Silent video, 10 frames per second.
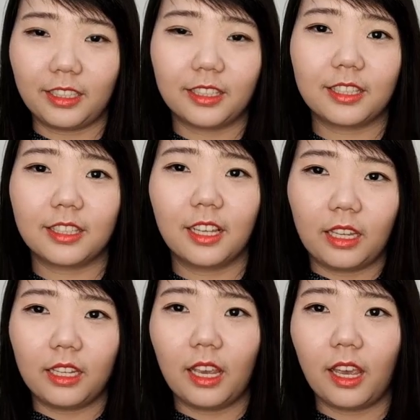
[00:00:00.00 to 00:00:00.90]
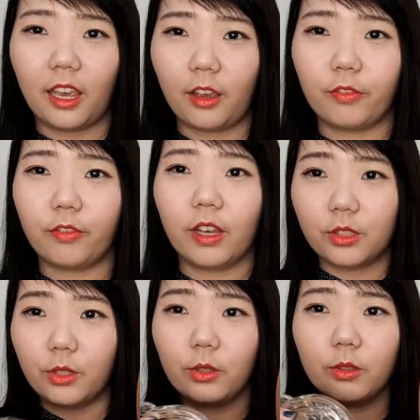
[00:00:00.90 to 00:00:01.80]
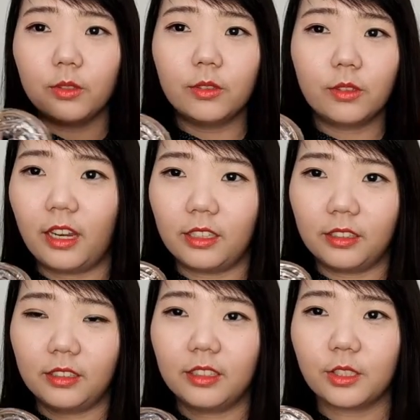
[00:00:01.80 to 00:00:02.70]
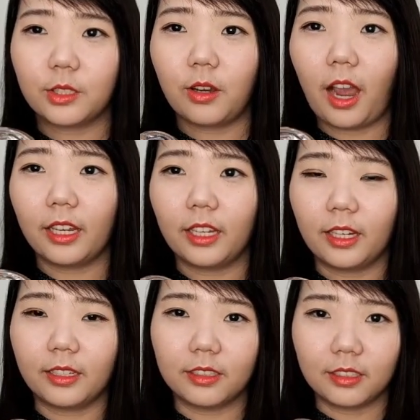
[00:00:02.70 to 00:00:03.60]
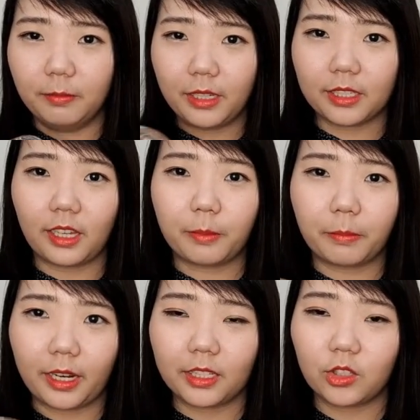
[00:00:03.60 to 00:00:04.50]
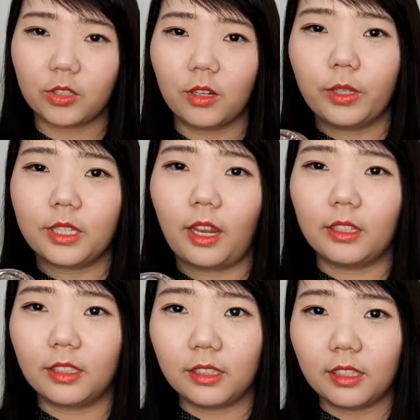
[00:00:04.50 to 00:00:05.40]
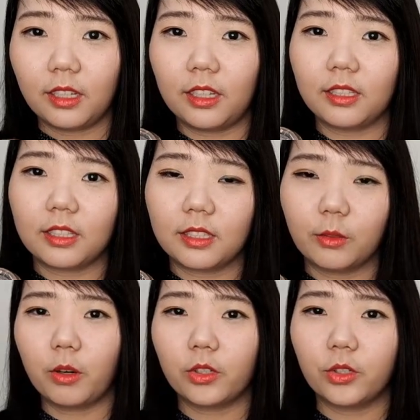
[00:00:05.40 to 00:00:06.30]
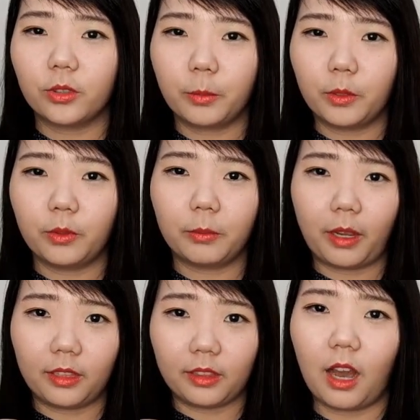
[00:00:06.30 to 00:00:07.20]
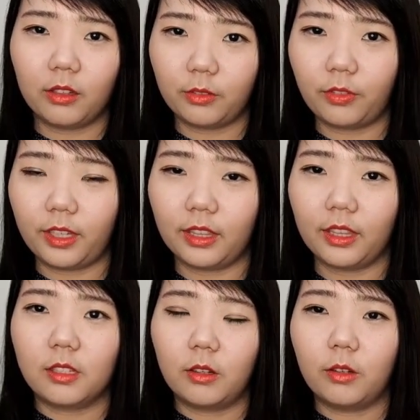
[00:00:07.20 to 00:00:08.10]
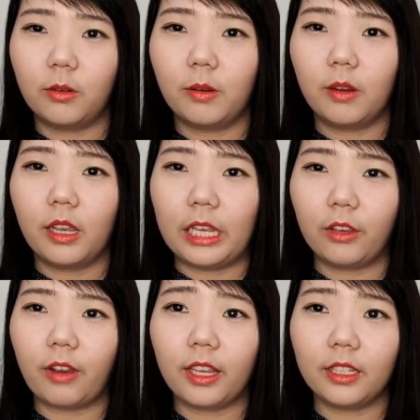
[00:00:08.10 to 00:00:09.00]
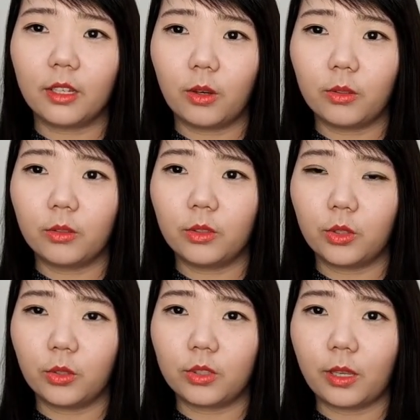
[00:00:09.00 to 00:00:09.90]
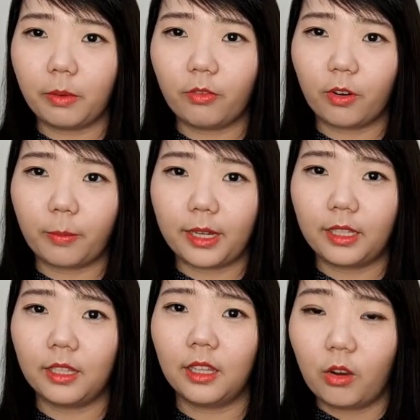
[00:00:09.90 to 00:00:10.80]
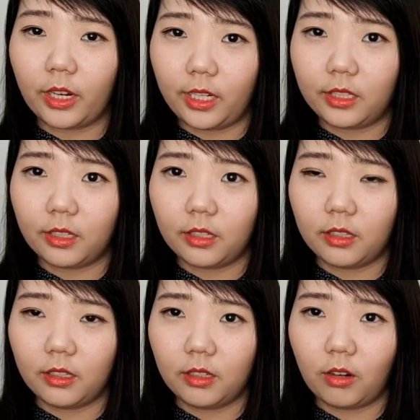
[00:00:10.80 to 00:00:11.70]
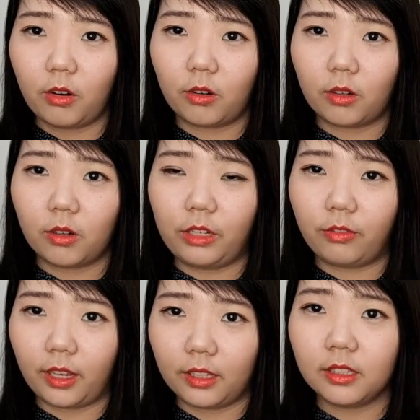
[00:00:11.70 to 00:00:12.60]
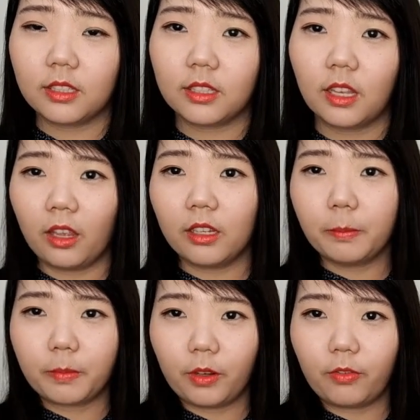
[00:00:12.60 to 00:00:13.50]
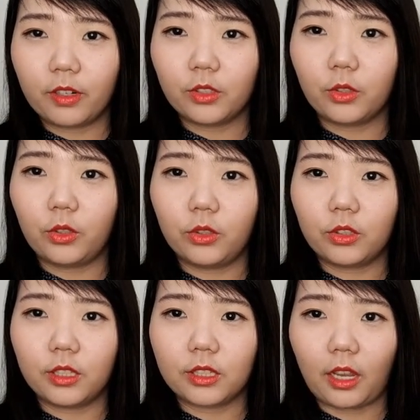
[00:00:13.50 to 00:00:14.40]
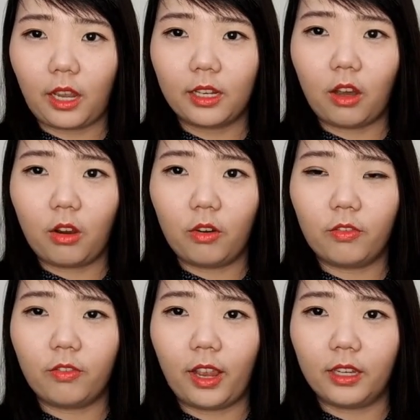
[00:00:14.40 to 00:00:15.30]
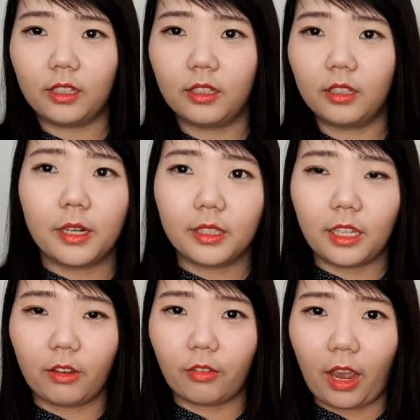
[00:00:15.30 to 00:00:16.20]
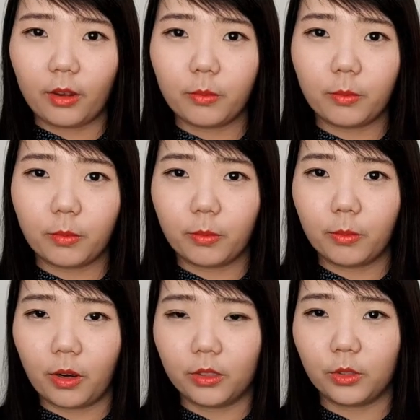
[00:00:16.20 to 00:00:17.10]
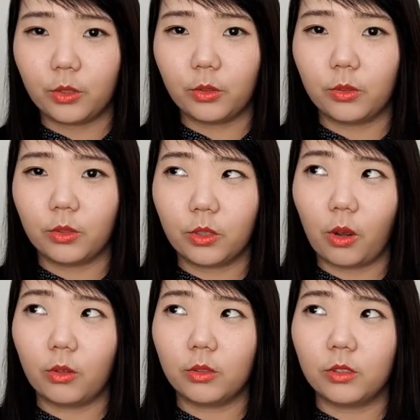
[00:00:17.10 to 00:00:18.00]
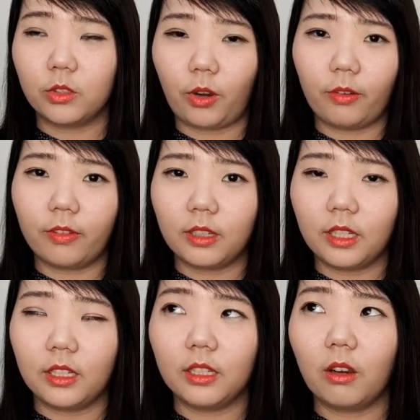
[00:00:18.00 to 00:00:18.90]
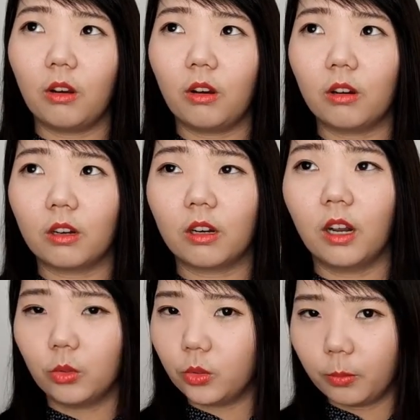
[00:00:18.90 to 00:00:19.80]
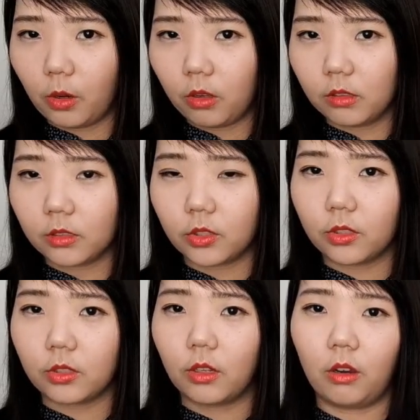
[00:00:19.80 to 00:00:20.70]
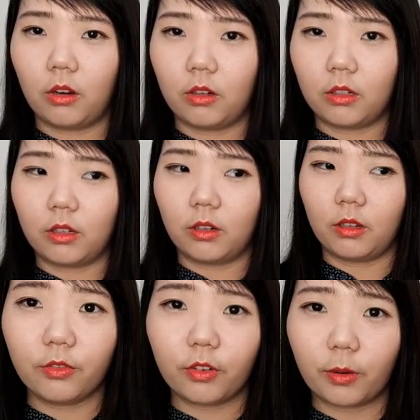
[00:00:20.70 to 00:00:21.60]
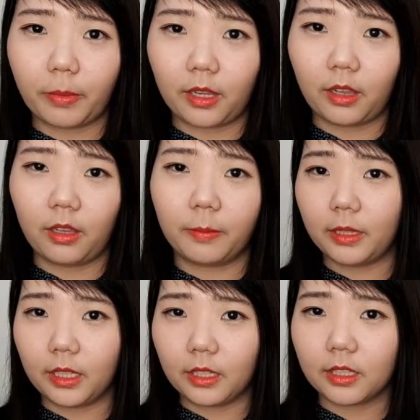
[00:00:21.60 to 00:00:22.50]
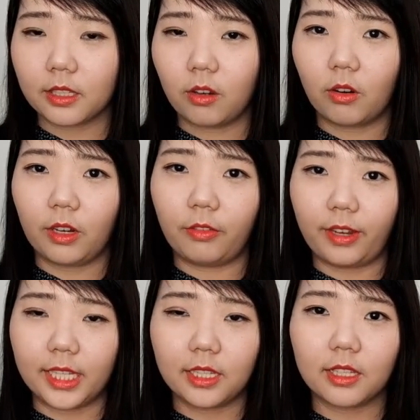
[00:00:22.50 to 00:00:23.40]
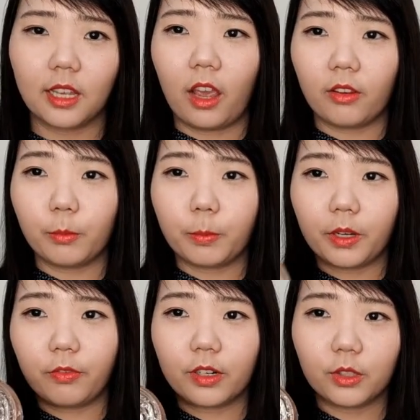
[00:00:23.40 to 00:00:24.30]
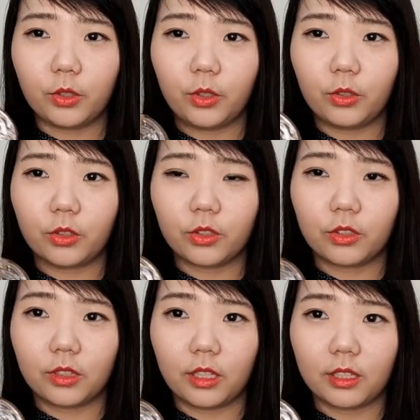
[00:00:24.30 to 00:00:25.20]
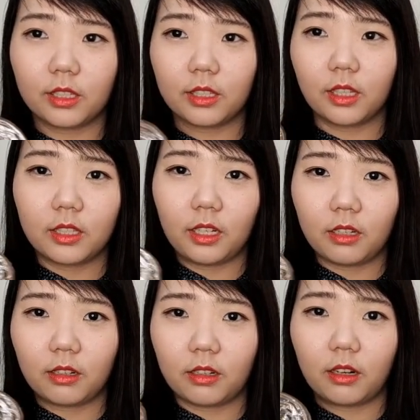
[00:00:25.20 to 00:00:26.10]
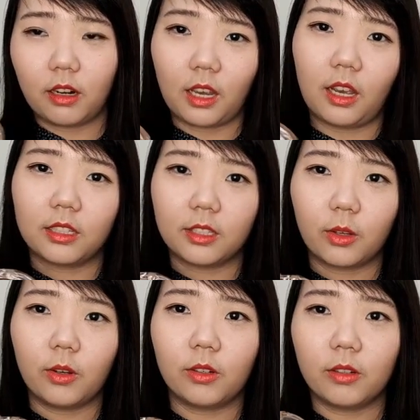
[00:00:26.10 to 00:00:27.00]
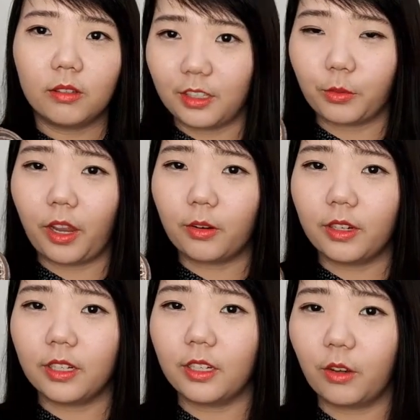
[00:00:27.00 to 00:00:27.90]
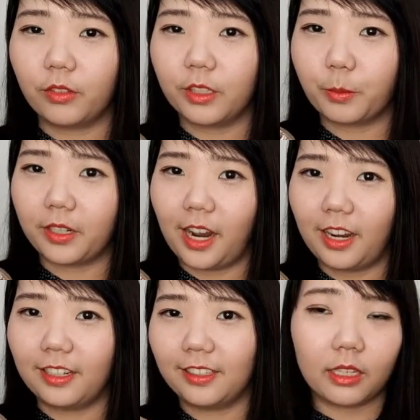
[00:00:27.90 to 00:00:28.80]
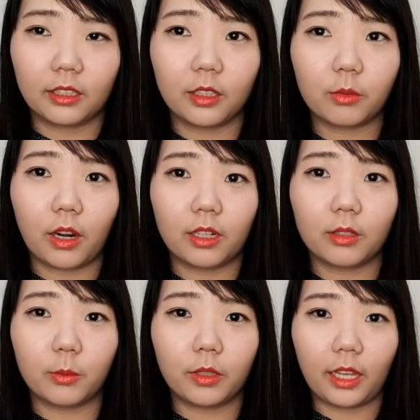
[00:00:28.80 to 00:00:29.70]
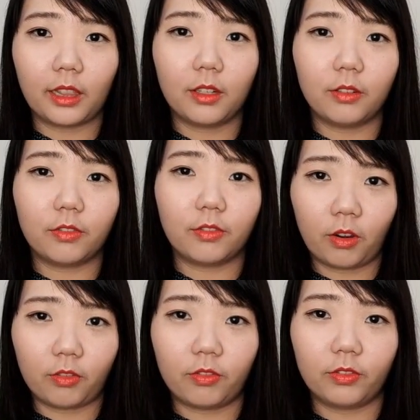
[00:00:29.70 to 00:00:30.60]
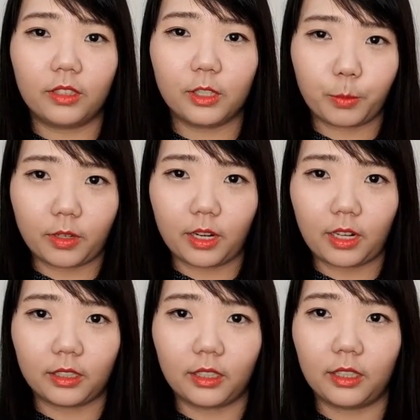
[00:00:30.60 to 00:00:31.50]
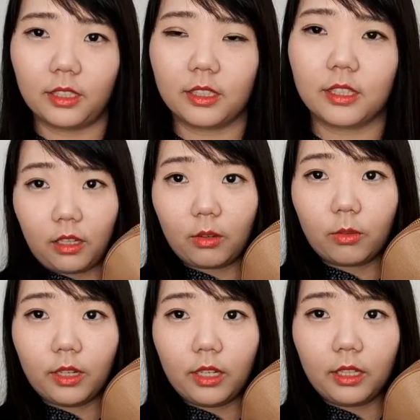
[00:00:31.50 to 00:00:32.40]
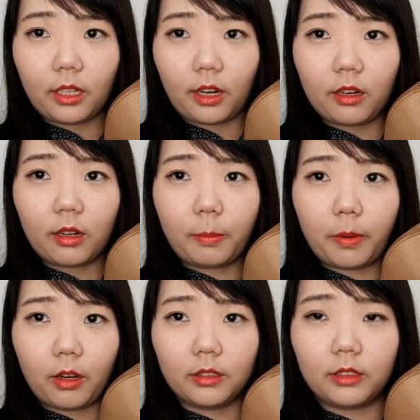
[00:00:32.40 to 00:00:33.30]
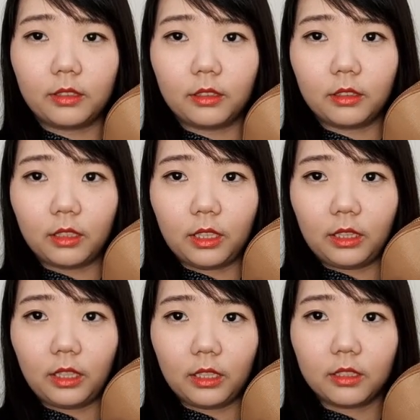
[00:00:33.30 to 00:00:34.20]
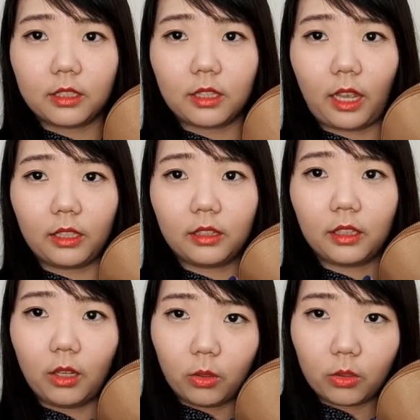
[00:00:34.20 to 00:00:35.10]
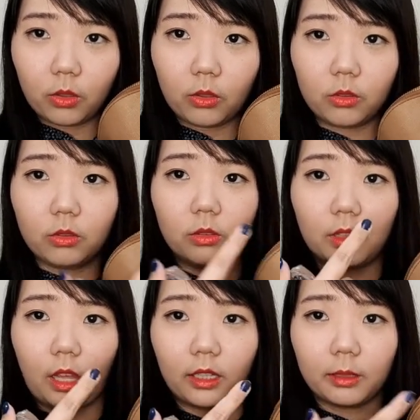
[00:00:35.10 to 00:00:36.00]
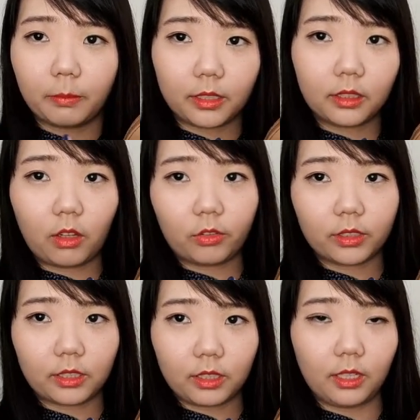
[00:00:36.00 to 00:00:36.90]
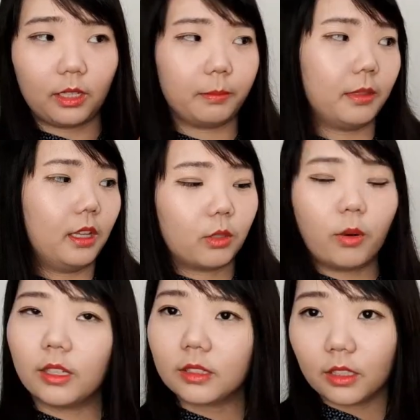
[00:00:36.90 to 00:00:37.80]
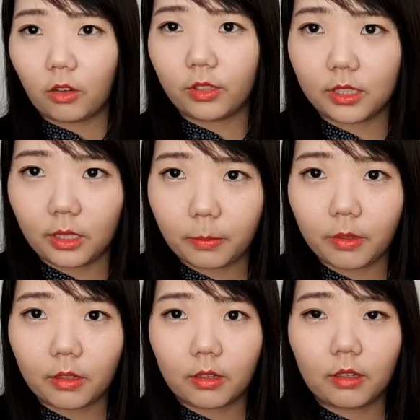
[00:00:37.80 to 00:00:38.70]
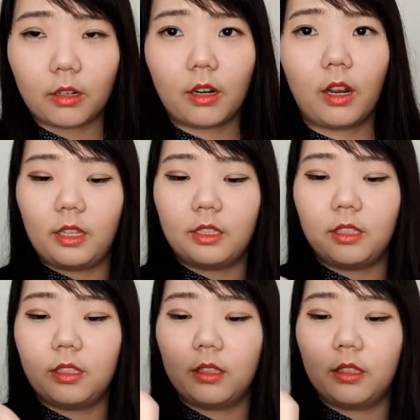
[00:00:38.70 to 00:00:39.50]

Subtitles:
is they have two handles so I can mix and match which handle is more suitable with my outfit. So if I go to semi-formal occasion or events, I prefer to use this kind of handle. But if I want to go traveling or go to malls or informal meetings or events, I prefer to use this slinger. Yeah, so that's why I really love this product. And the third one, what I love of this product is they really care about the details like the logo, like the metal of the clip, the quality of the zipper, and